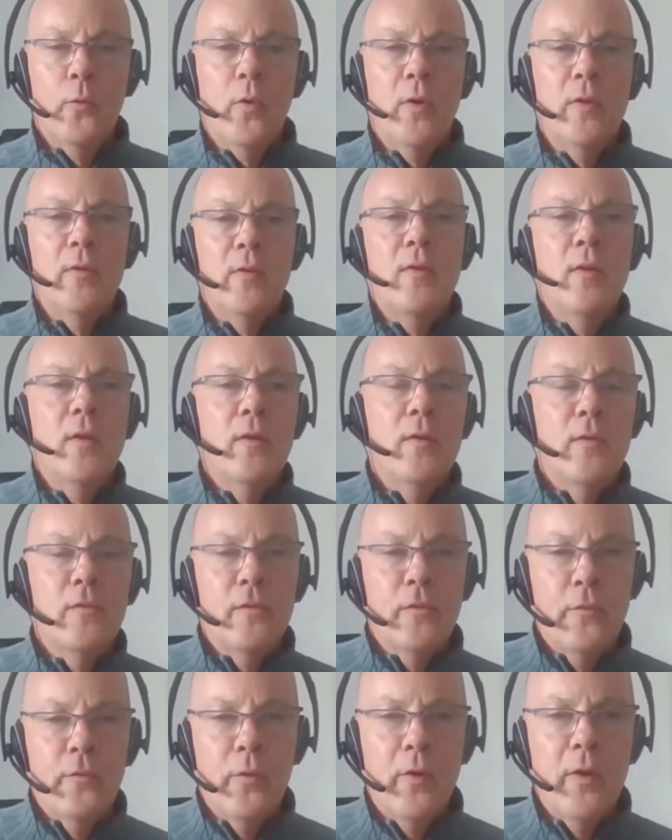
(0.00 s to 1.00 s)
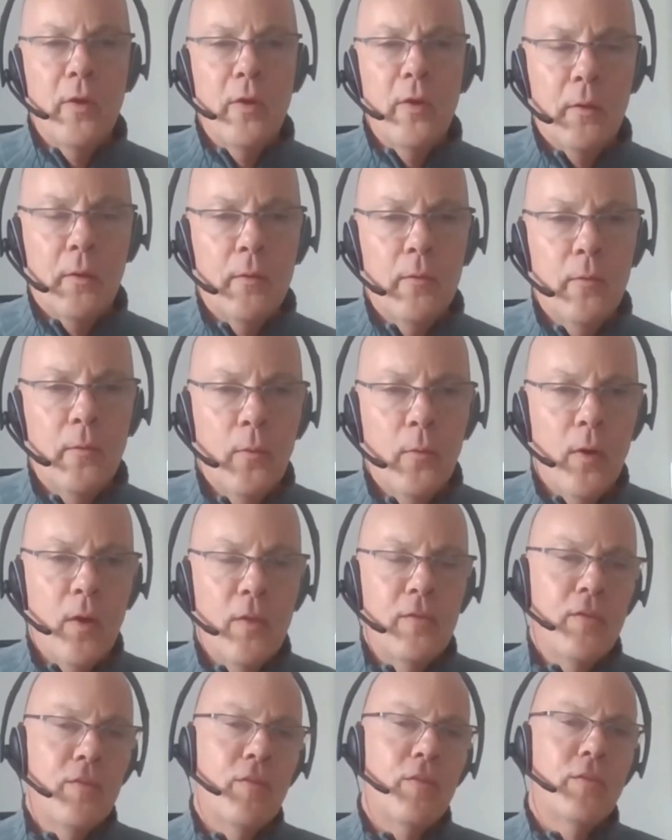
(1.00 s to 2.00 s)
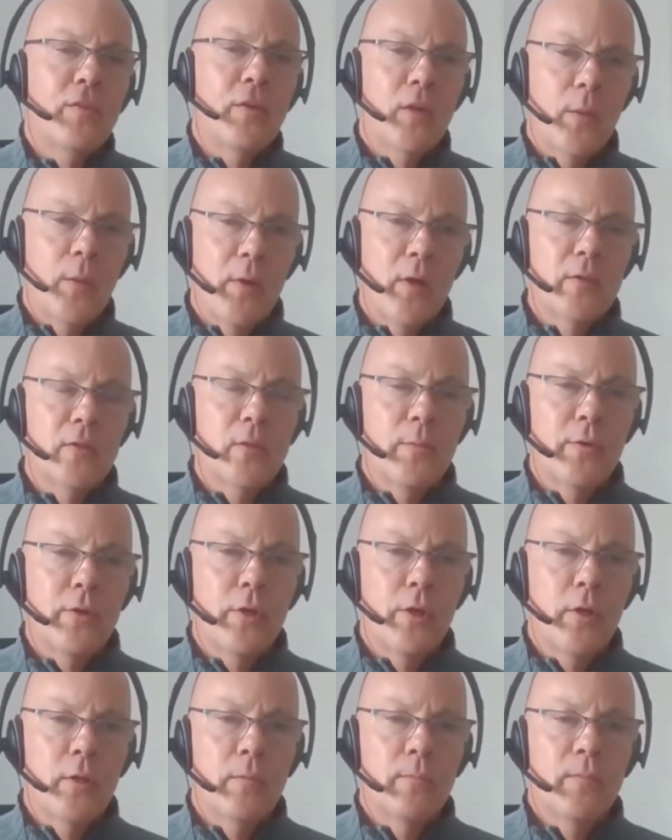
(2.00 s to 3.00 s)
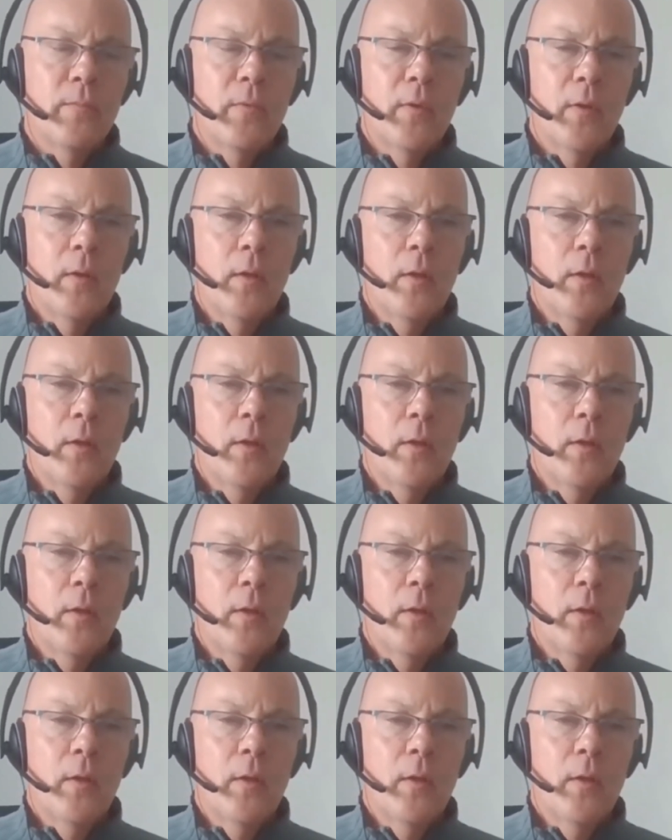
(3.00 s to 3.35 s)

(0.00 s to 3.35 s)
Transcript: 20 years of which was as a startup entrepreneur,